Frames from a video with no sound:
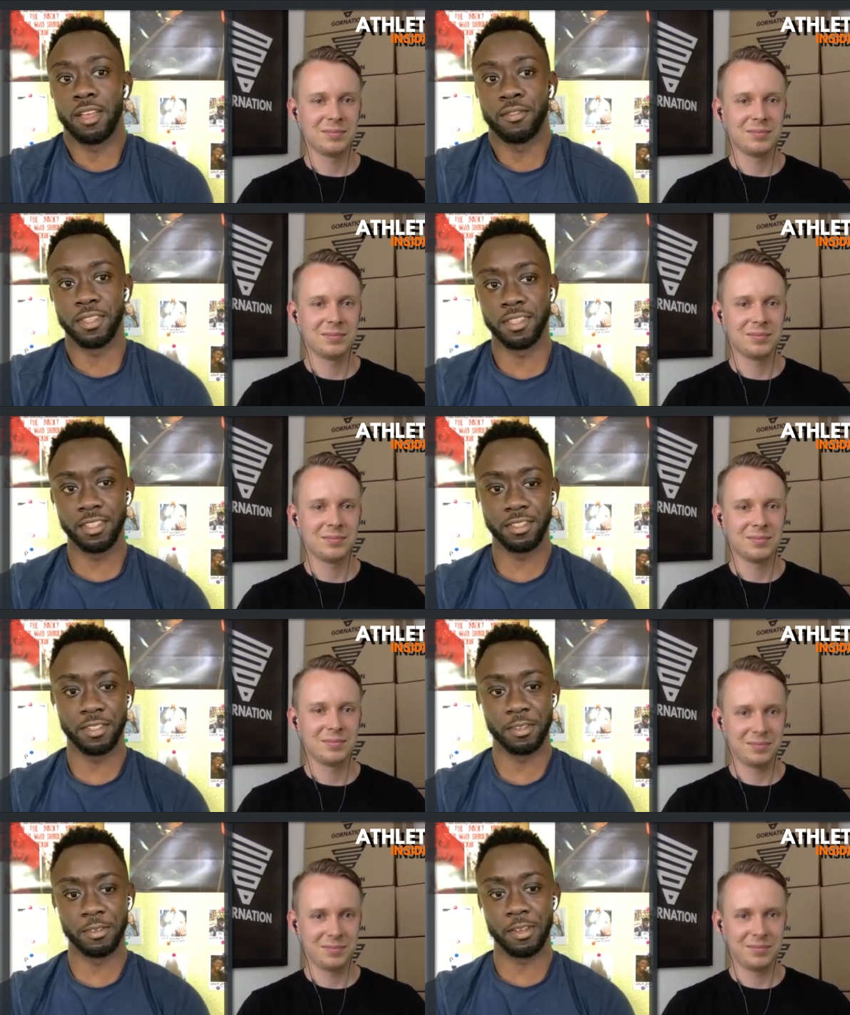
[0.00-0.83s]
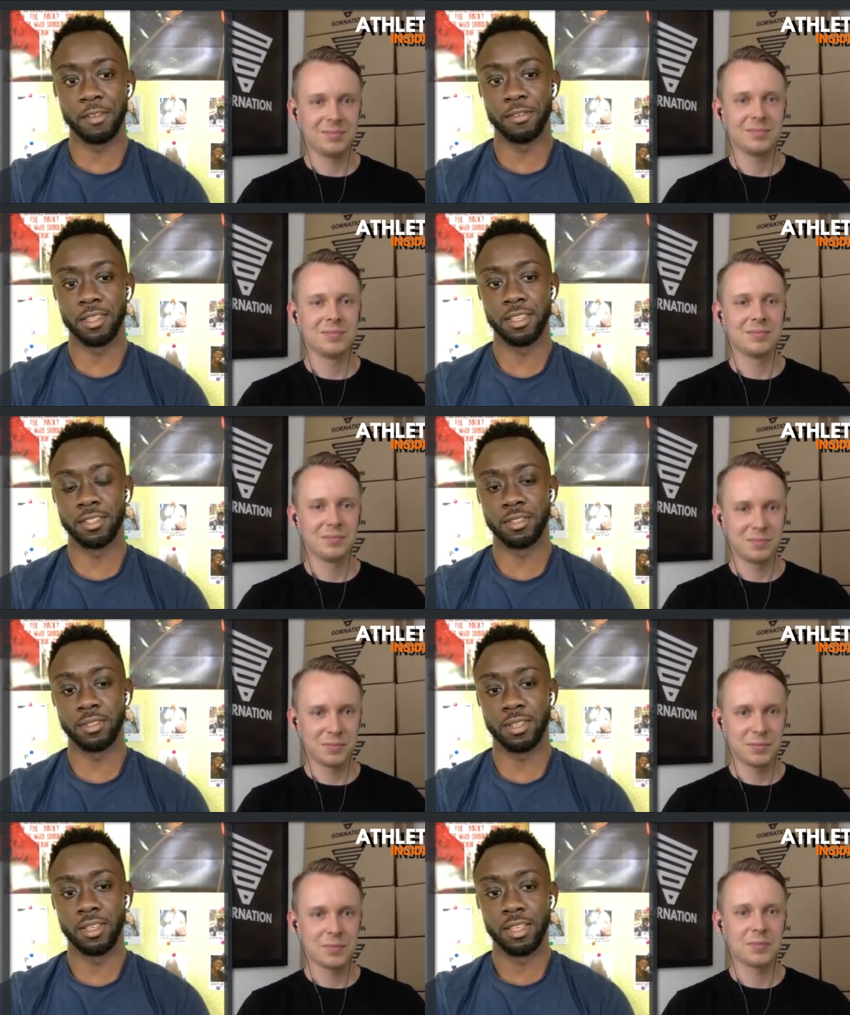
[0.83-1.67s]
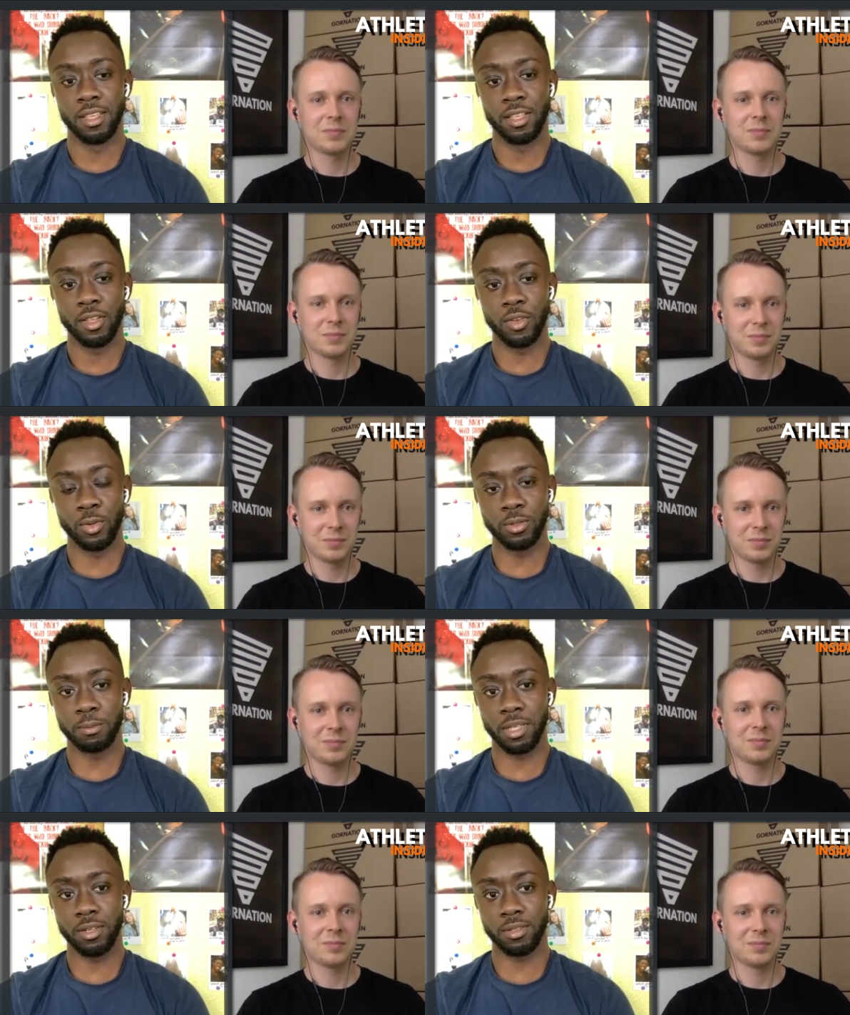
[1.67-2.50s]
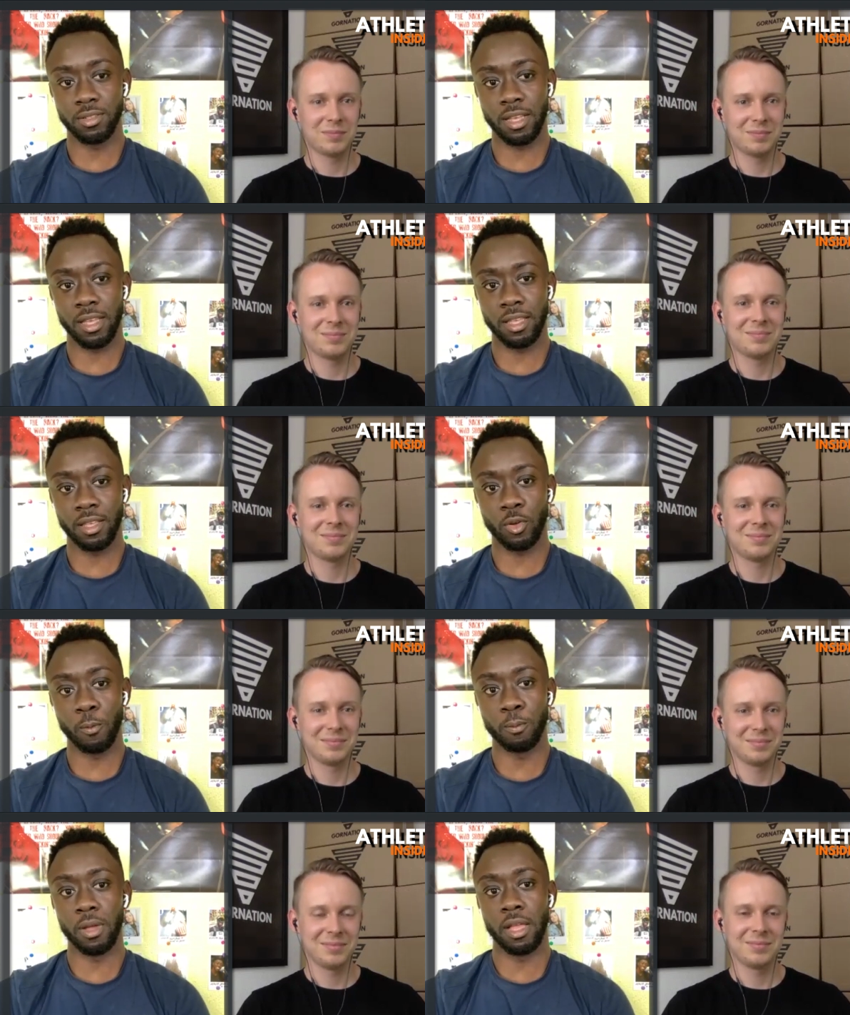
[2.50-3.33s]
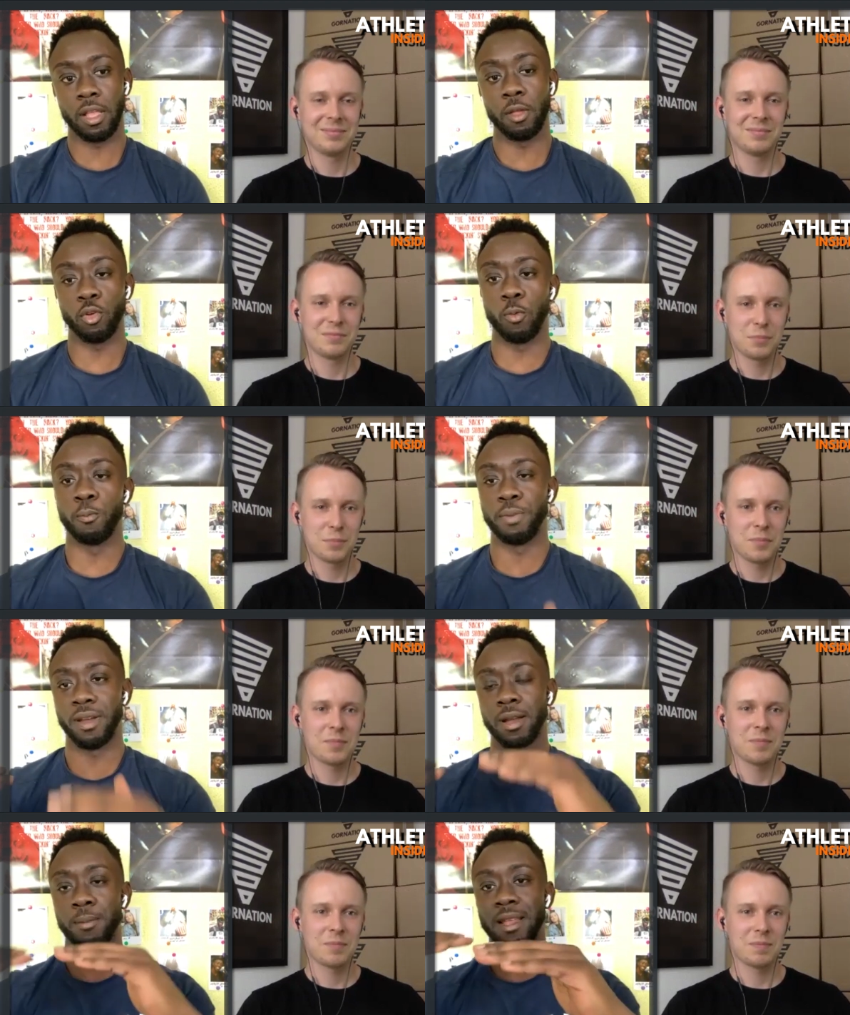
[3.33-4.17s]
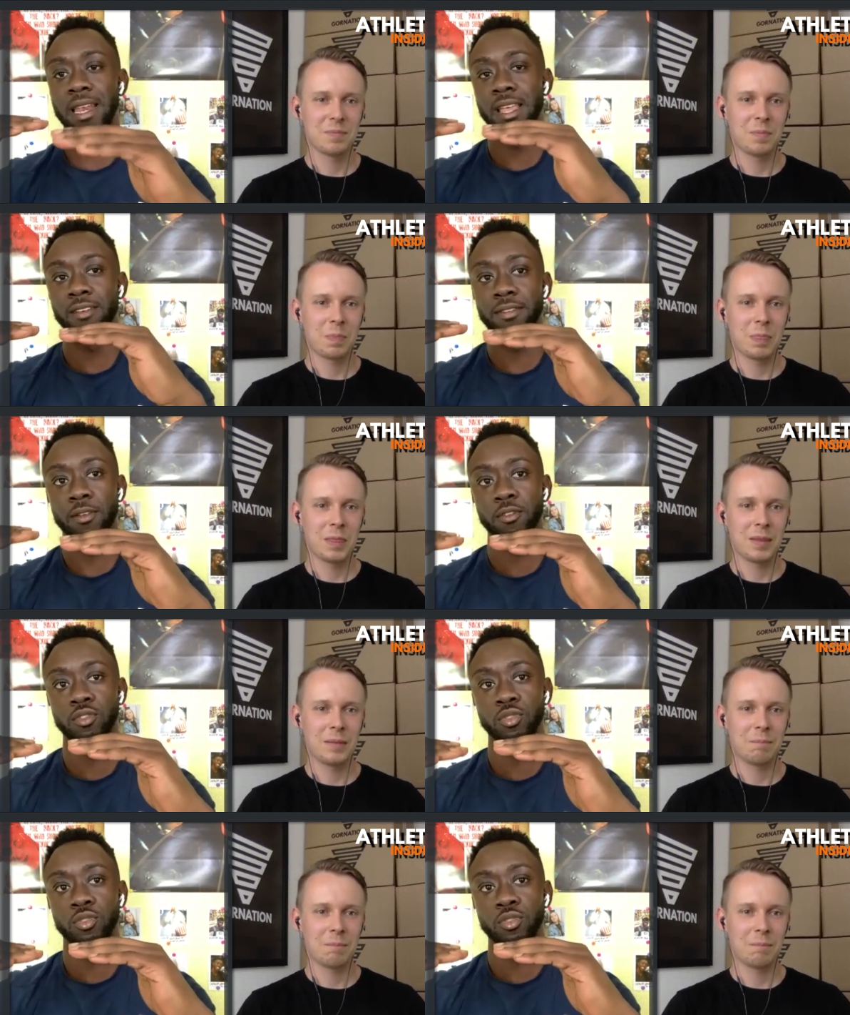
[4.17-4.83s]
Speaker 1: I finished I finished good because I com- I compare my level